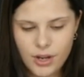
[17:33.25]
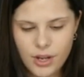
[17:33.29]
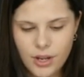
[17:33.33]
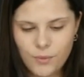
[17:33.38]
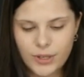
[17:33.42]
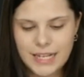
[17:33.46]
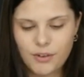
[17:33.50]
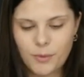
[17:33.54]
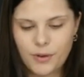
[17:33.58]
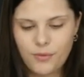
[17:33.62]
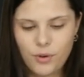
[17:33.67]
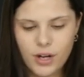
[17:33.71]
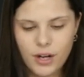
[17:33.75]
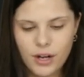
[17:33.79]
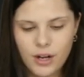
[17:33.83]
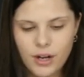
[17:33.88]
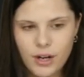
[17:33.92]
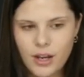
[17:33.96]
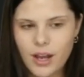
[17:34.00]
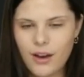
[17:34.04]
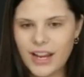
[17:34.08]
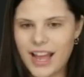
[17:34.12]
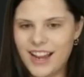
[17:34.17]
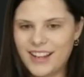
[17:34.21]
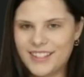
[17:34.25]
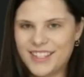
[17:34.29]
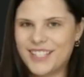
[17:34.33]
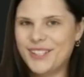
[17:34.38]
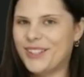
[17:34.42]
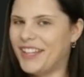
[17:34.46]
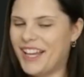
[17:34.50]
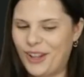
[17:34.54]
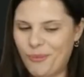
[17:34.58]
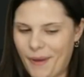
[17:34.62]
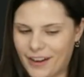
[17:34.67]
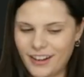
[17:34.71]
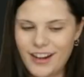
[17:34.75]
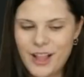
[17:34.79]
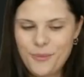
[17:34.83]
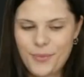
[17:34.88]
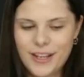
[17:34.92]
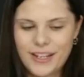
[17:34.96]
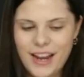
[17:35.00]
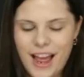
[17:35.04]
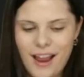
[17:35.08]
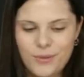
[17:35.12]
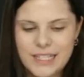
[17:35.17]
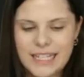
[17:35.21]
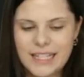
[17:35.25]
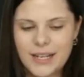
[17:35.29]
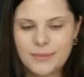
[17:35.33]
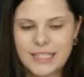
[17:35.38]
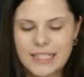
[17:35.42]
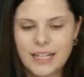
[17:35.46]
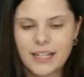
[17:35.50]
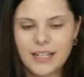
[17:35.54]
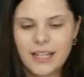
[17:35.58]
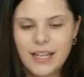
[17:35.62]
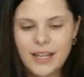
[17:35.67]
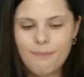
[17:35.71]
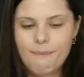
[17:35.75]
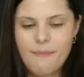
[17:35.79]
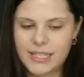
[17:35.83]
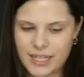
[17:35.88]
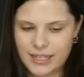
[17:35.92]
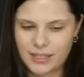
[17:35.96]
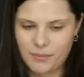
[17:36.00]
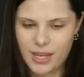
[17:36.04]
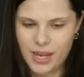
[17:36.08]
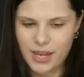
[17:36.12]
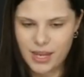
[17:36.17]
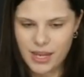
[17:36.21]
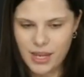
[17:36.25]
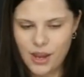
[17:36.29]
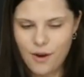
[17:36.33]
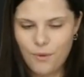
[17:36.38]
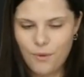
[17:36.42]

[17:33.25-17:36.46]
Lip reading: We talked about how we relate to blockchain development.